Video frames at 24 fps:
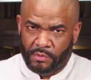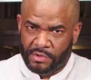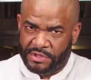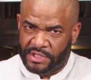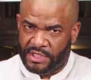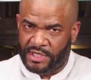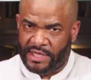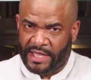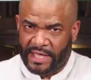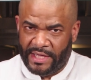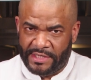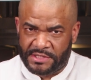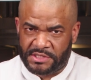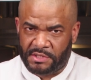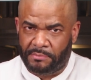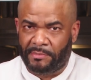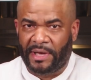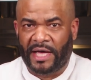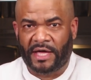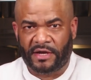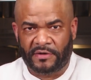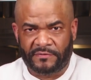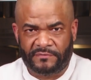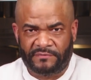with a nice
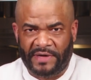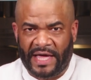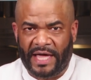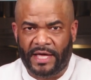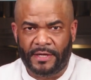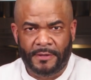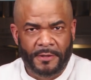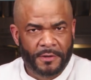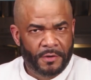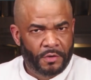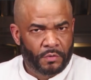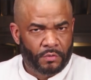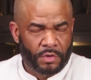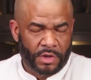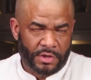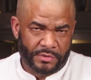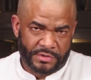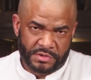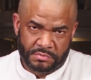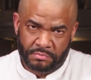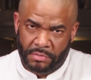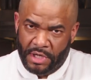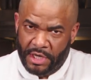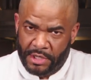amount of fat, whether
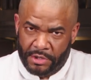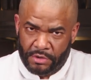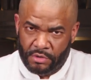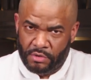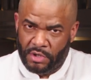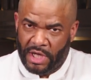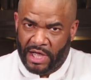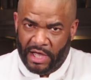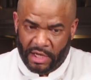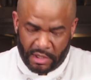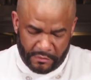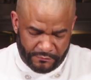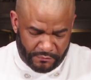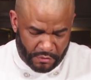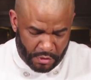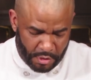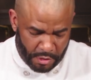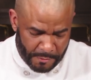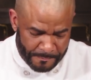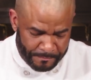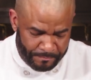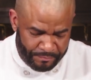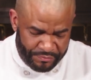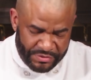it's butter or olive
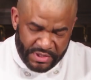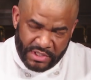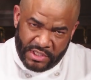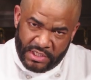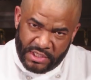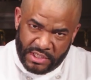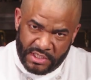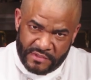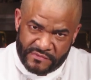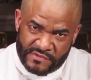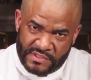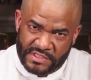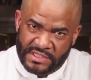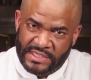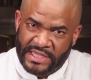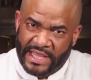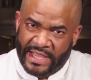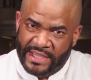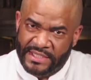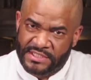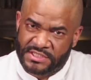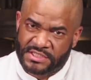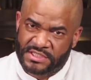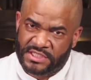oil. It gives a
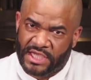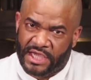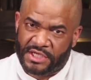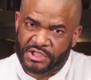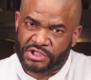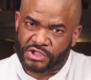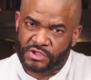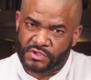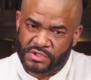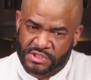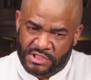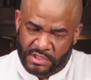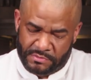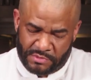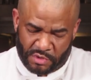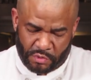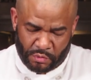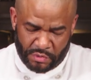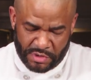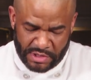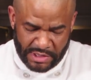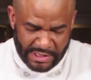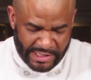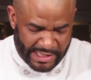nice texture, something
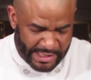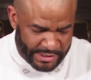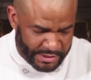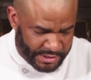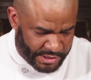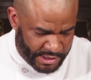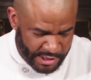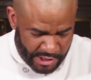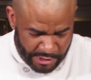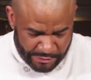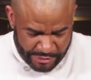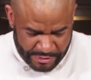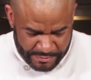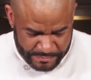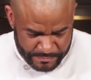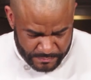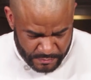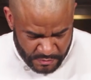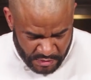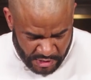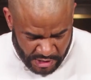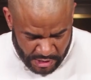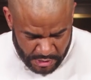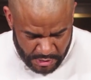really light and airy,
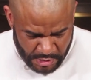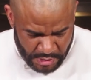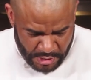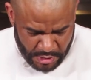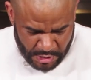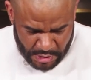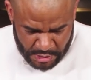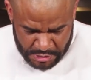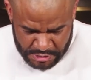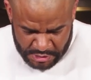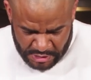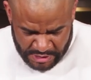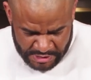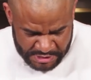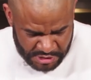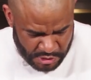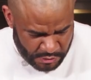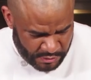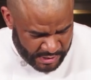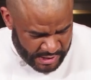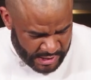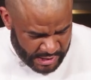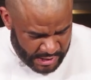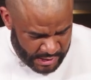okay? So let's
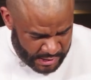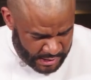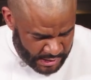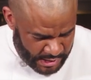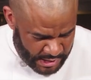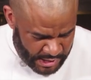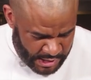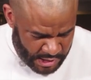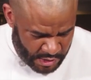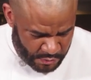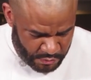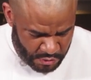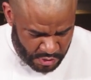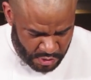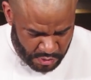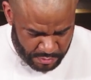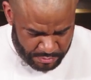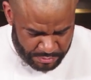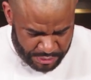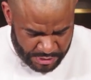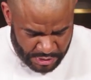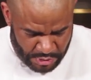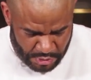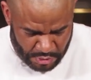go ahead and we'll
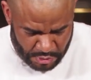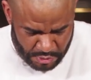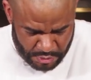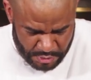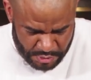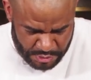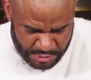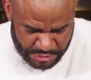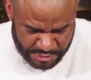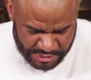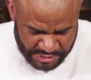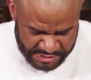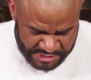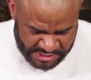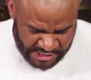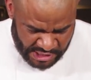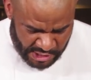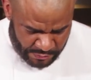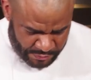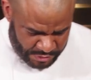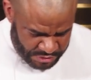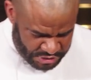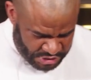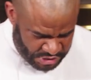build the
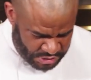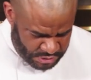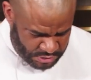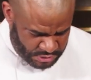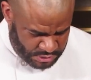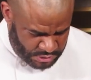sandwich.